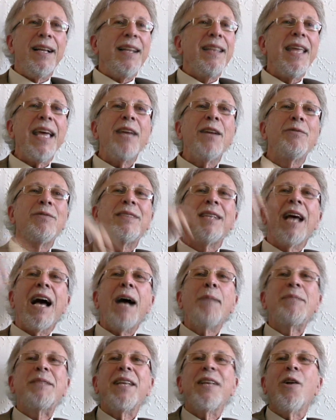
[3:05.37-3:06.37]
They don't.
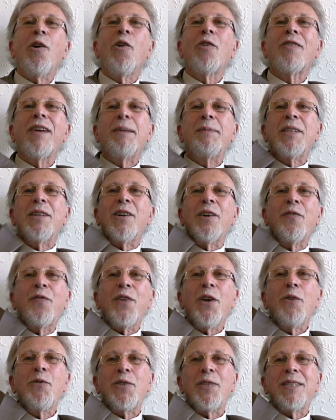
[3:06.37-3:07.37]
I'm saying the hologram's in our
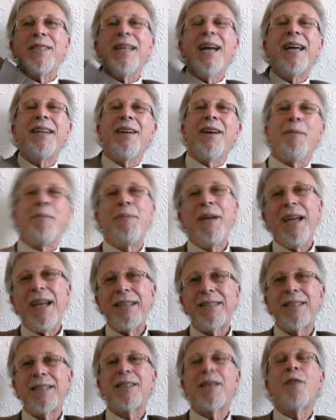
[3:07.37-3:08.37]
future. It's not in our
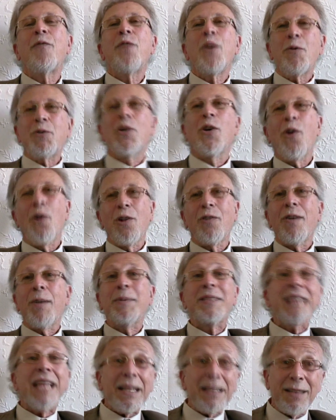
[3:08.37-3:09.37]
past. It's our future hologram.
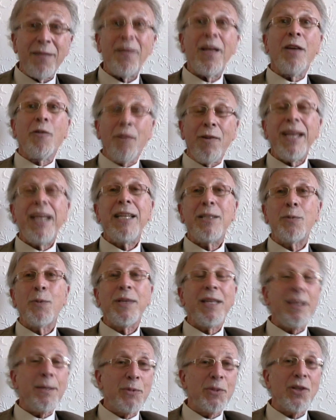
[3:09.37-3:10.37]
That agrees with
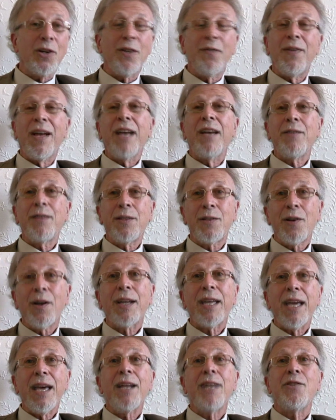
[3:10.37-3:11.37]
the observed value of the
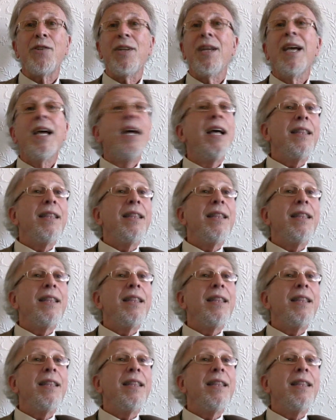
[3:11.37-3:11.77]
dark energy.